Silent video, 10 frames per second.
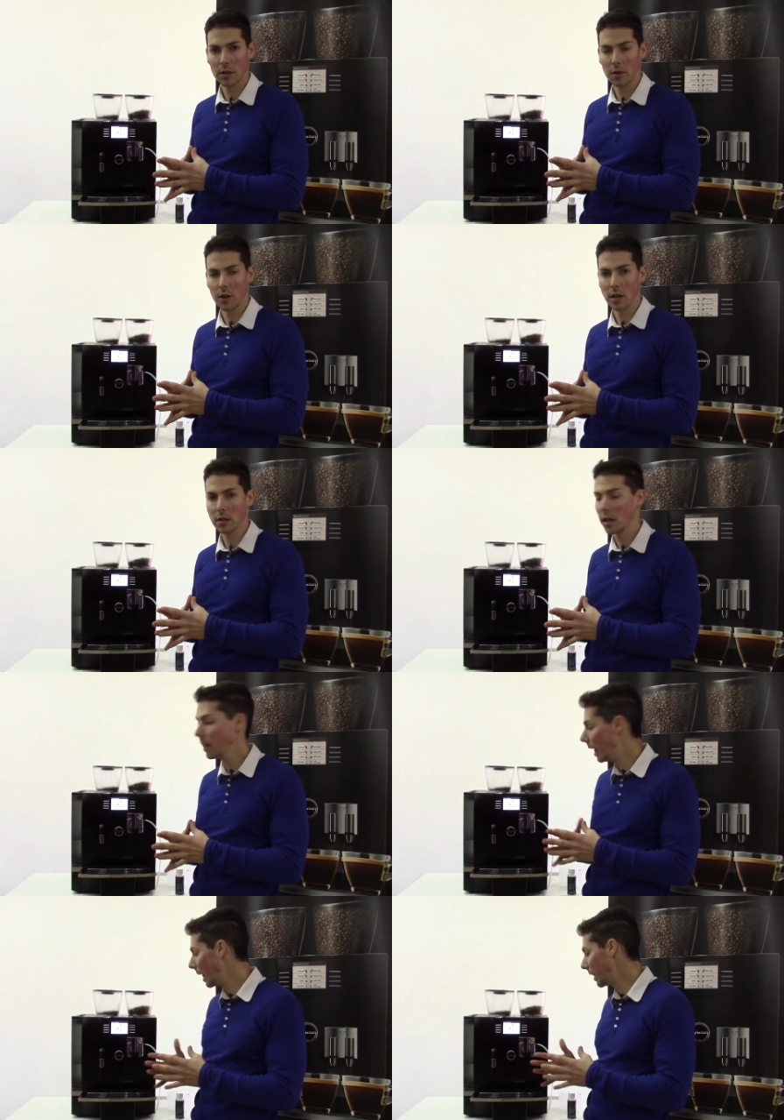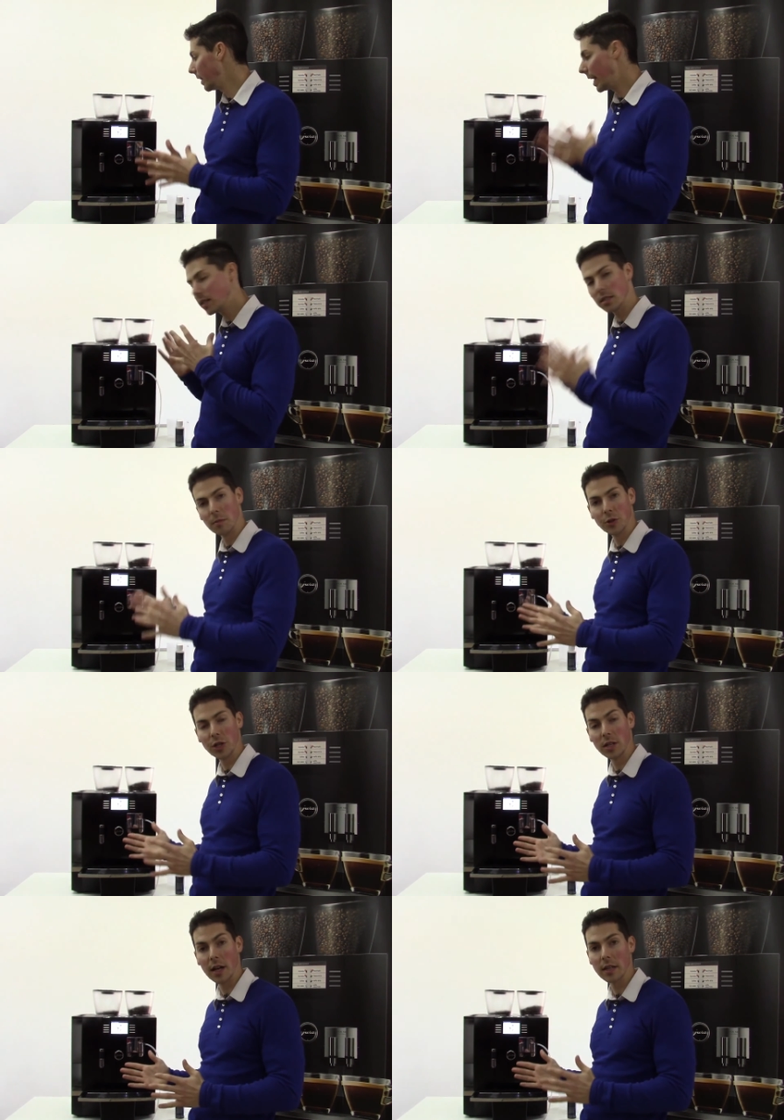right? Yes, the
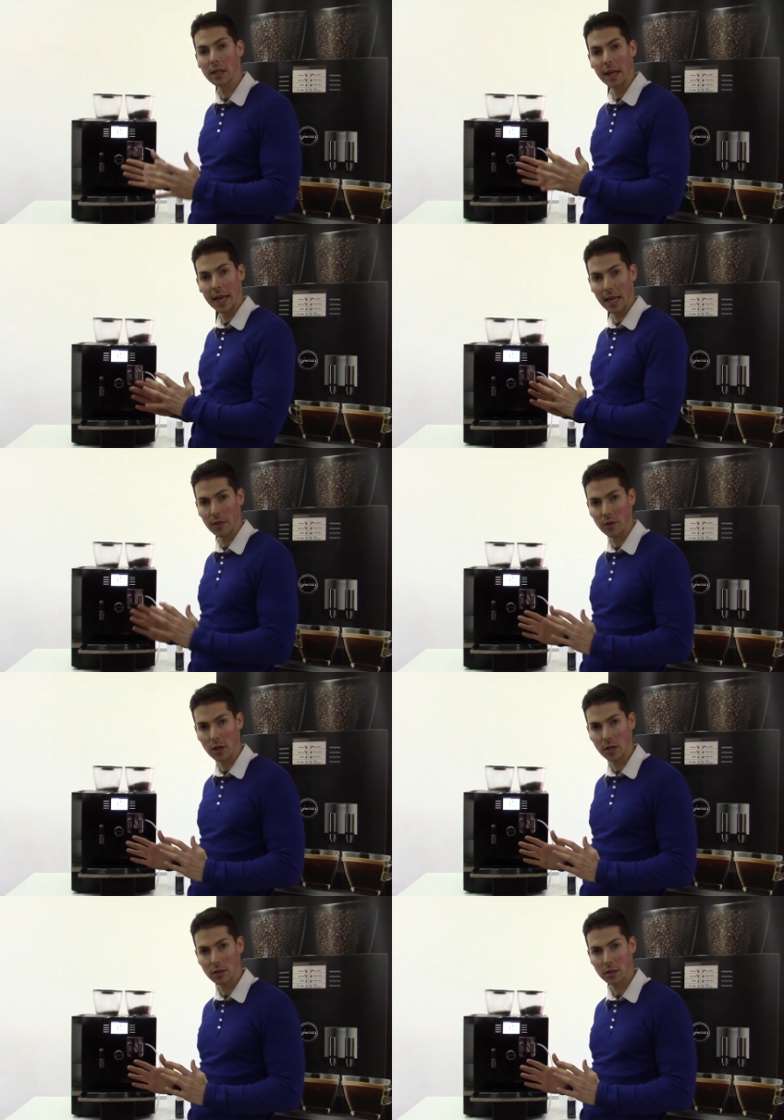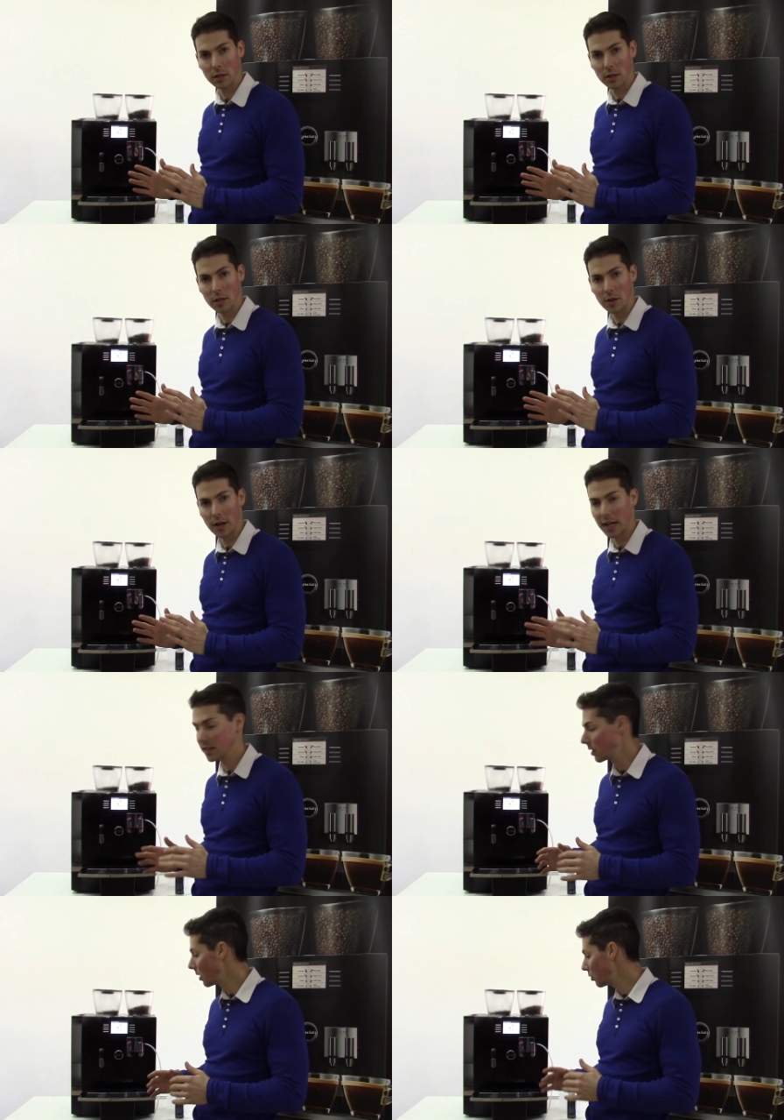machine does a heck of a lot,
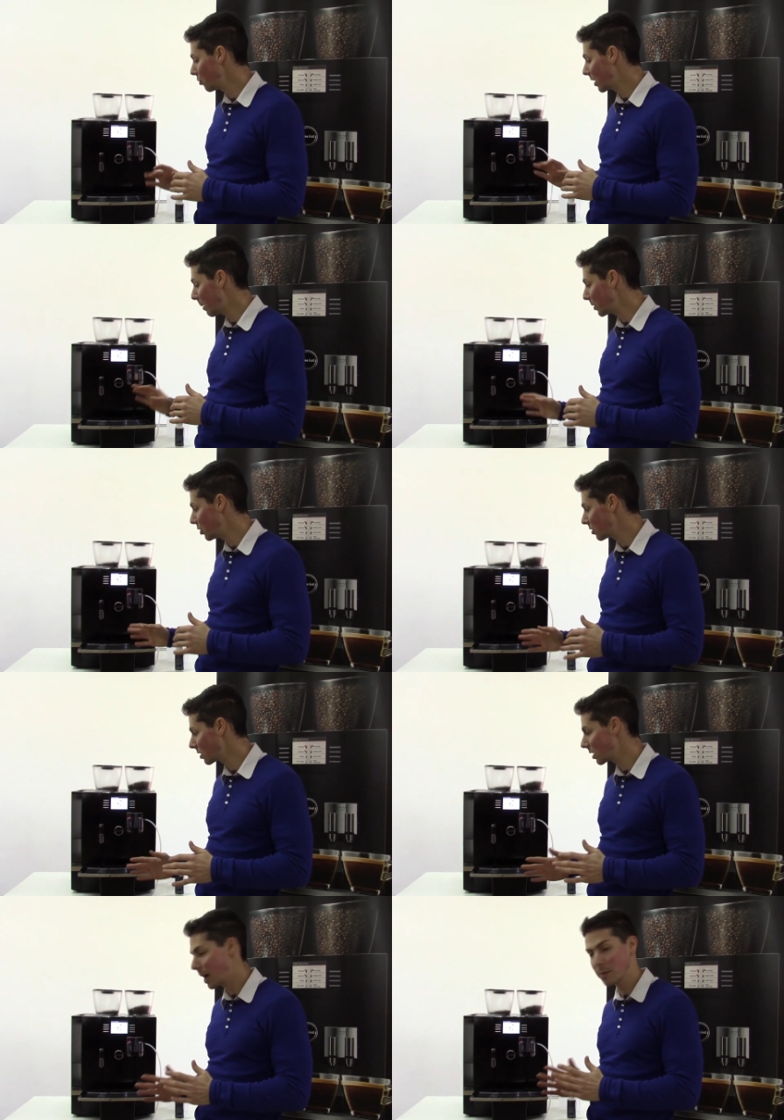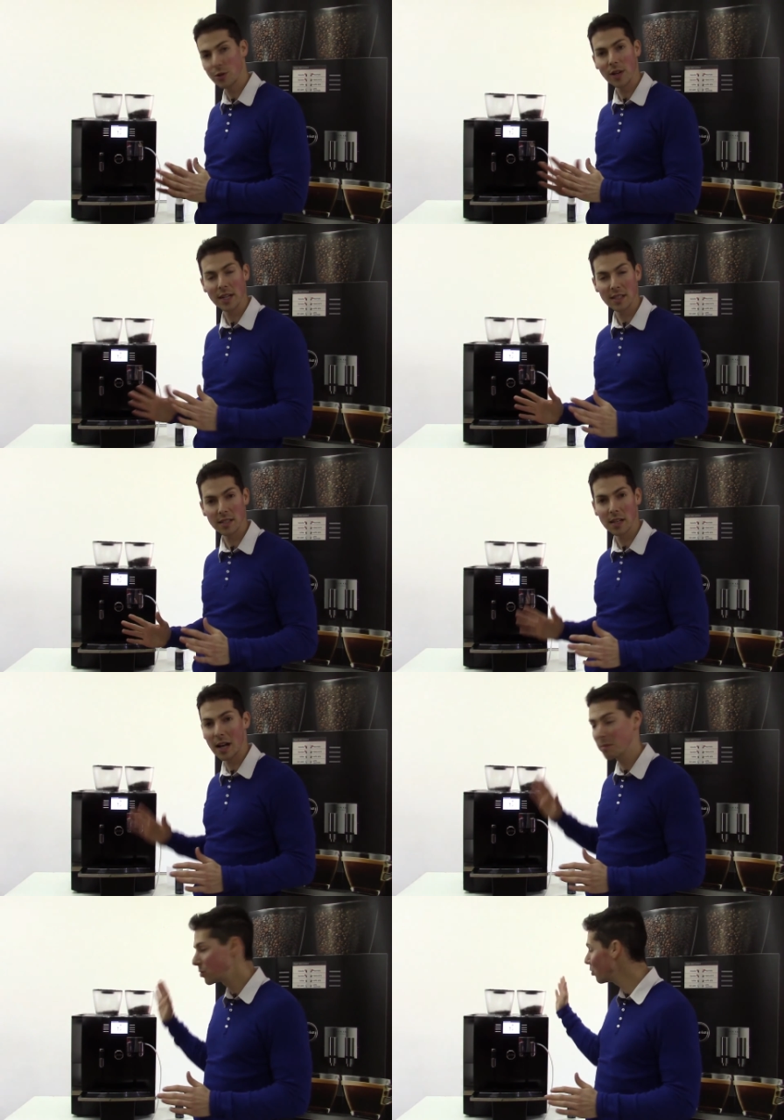right? Two cappuccinos at a time, two lattes at a
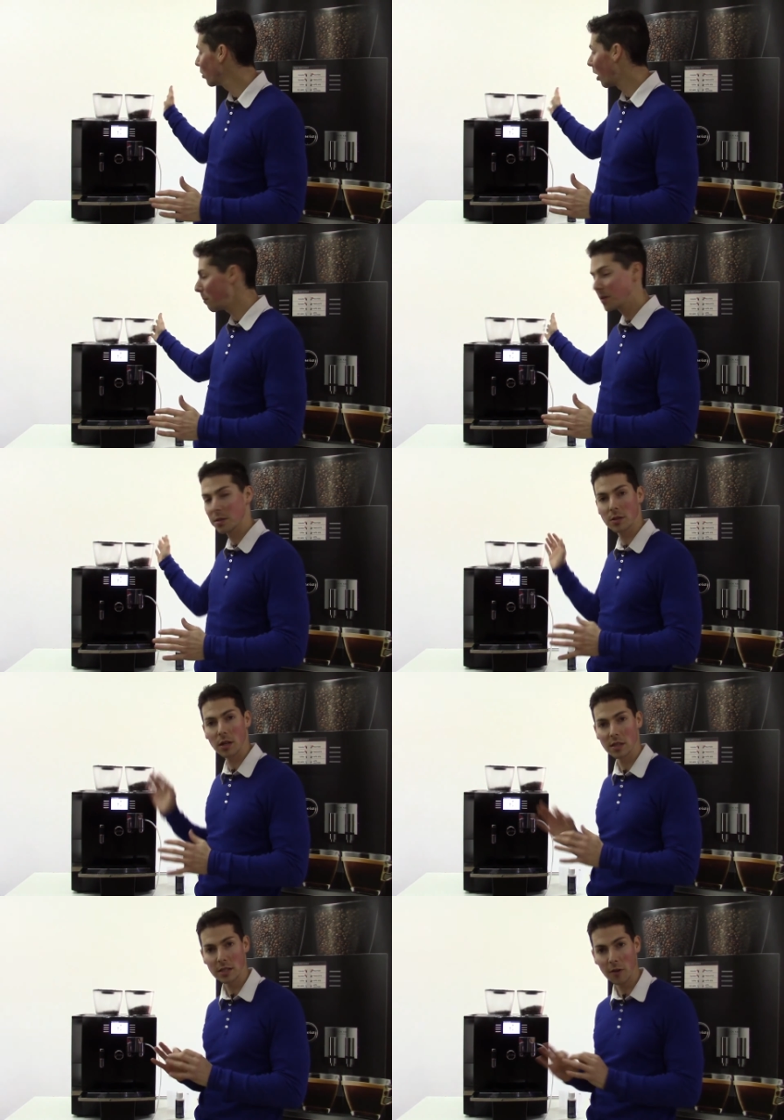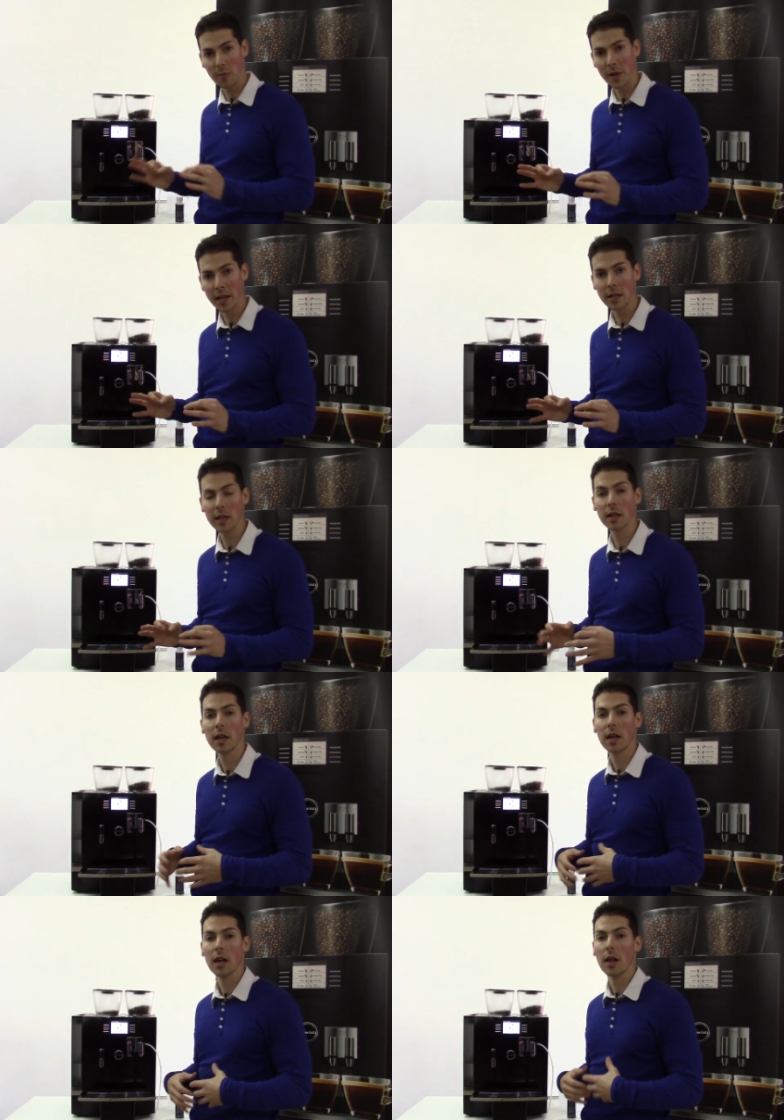time, two hoppers, self-blending,
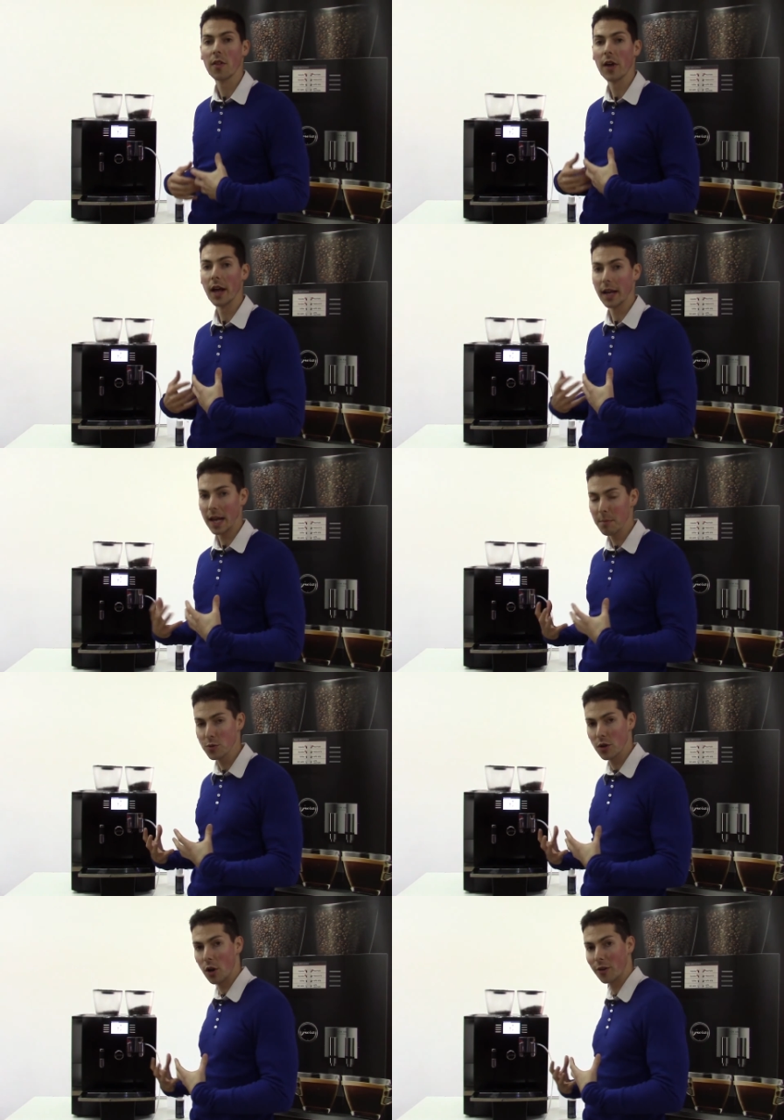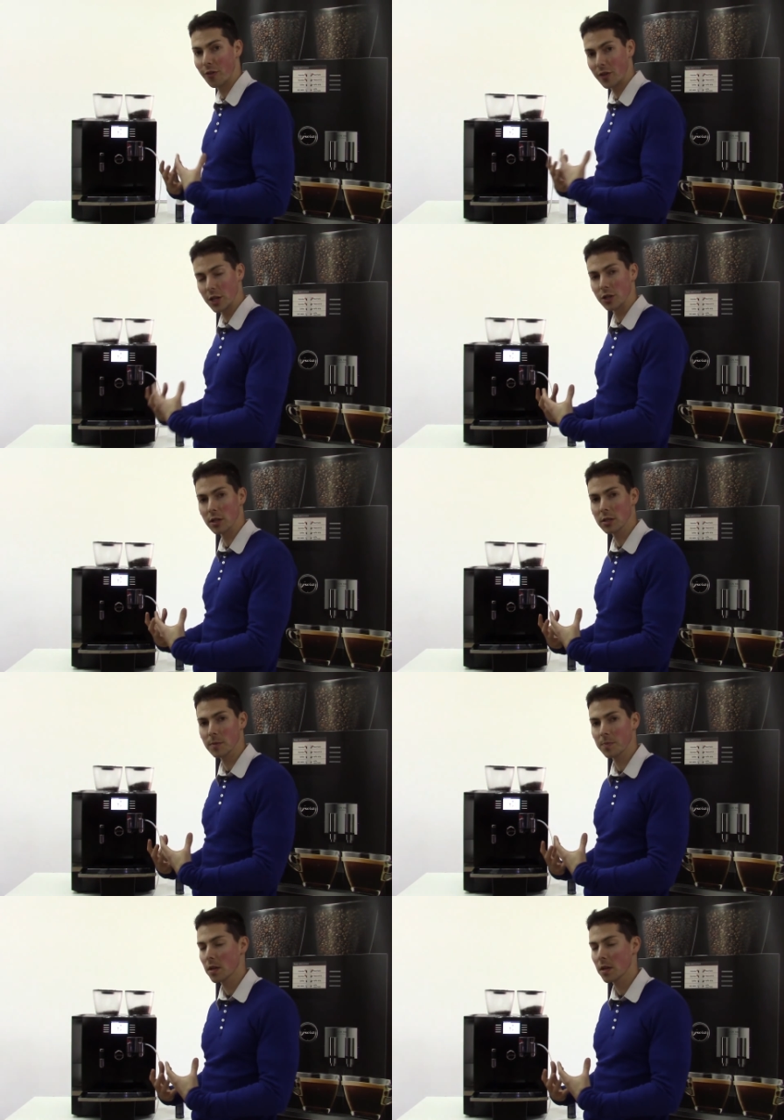comes with a lot of features.